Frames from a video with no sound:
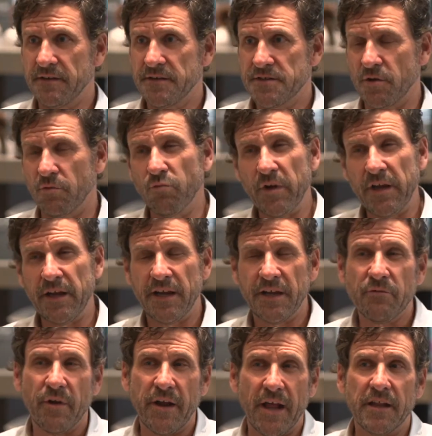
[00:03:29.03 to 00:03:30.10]
So
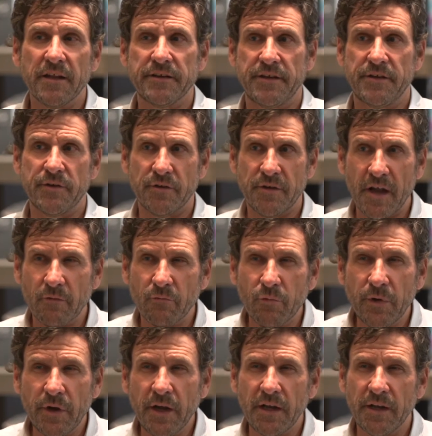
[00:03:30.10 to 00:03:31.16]
in reality, they're not
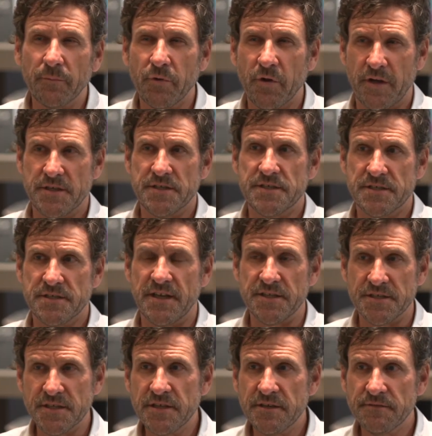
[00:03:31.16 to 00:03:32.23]
really price
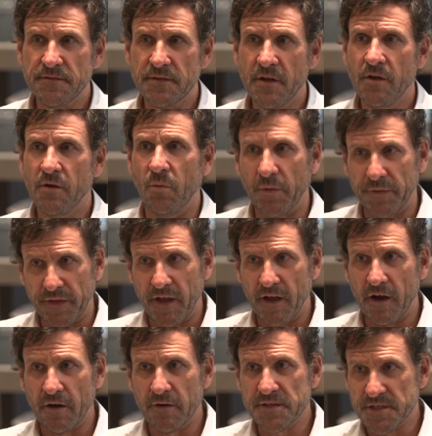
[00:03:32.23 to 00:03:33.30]
sensitive. What they
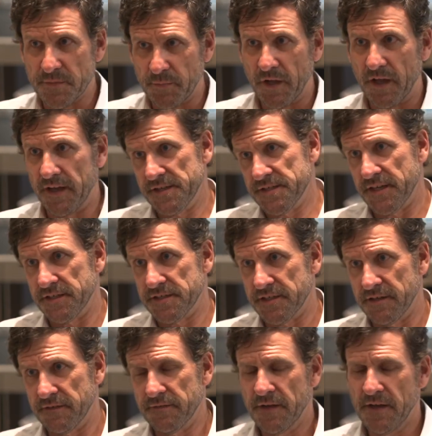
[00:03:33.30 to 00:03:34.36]
are is supply
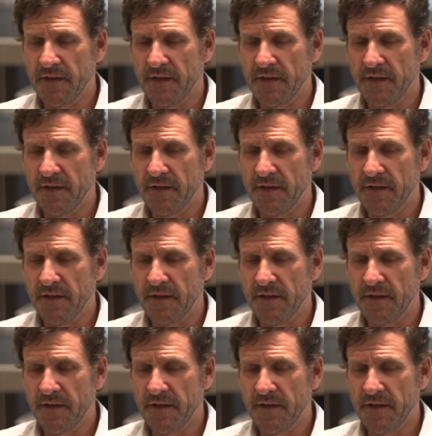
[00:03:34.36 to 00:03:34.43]
sensitive.